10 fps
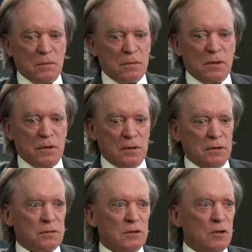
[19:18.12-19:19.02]

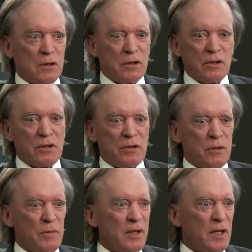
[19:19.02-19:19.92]

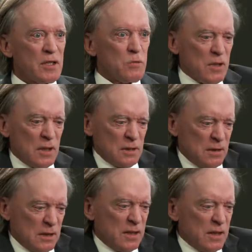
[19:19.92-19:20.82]
longer-term things without
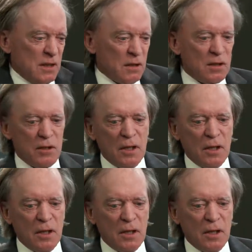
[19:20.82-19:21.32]
getting